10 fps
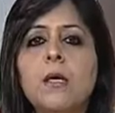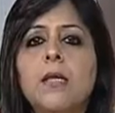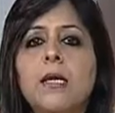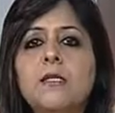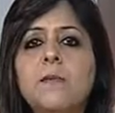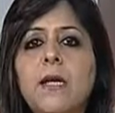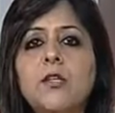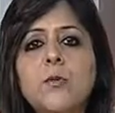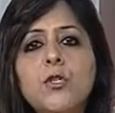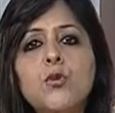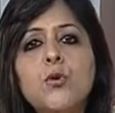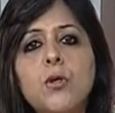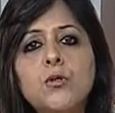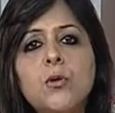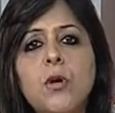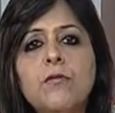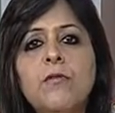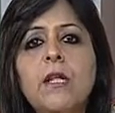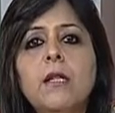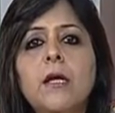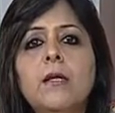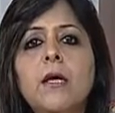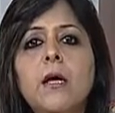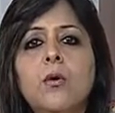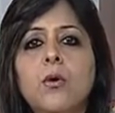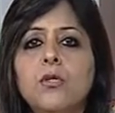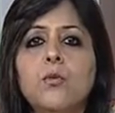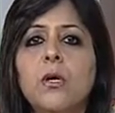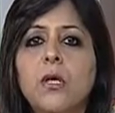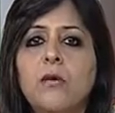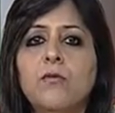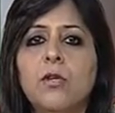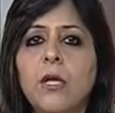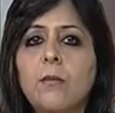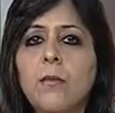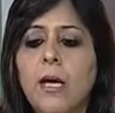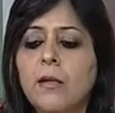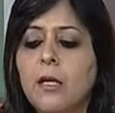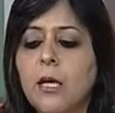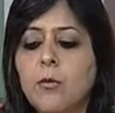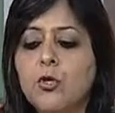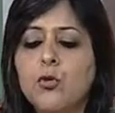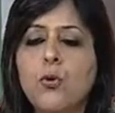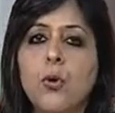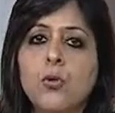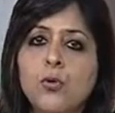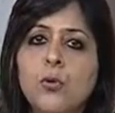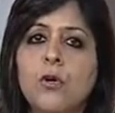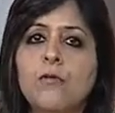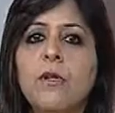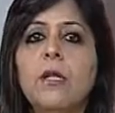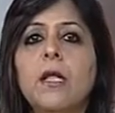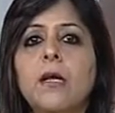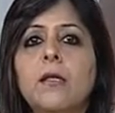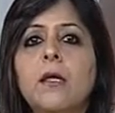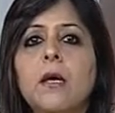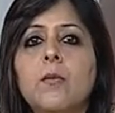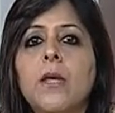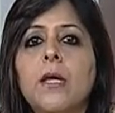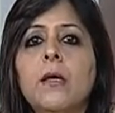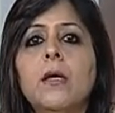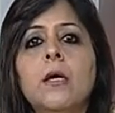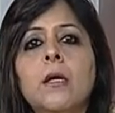That is, management should also not feel that they are not working for them, and the labor should also not feel that they are being